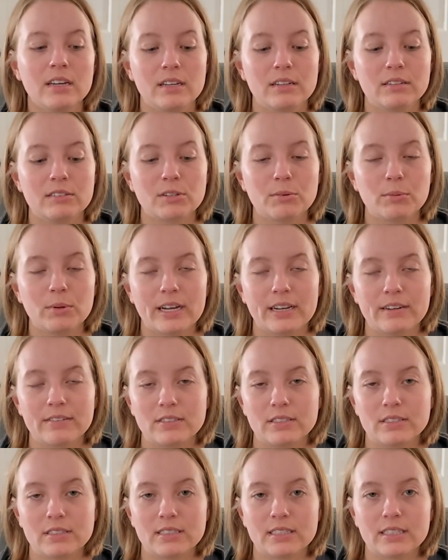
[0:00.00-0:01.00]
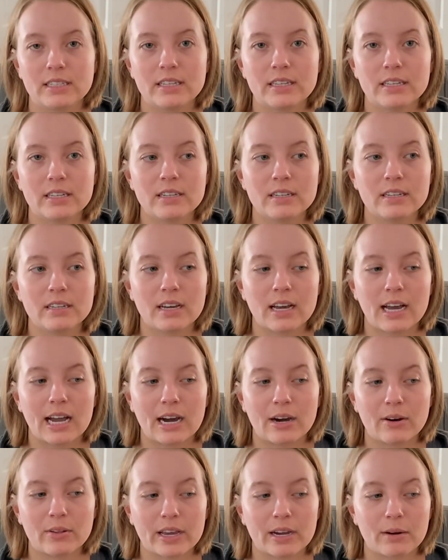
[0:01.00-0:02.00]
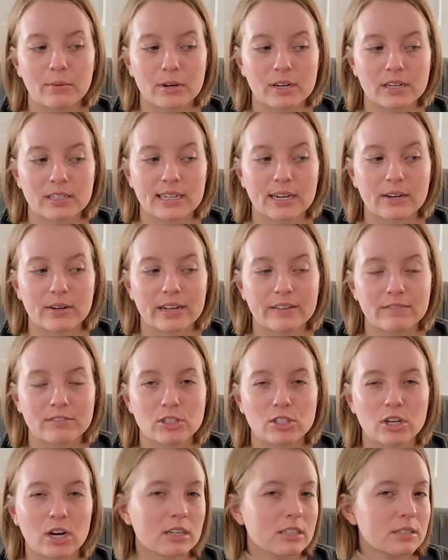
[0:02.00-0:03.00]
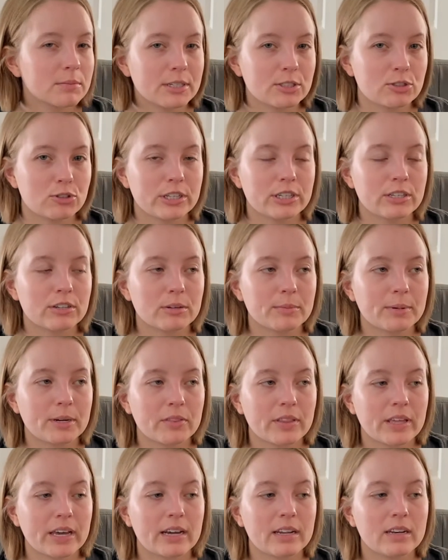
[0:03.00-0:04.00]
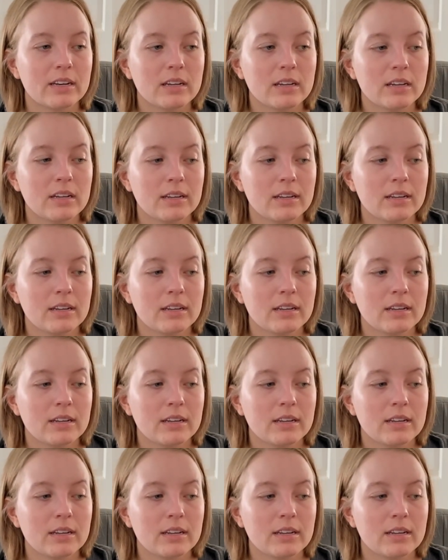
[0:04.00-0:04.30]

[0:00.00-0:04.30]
So we'll have to see how that works out. I have to talk to my trainer about that.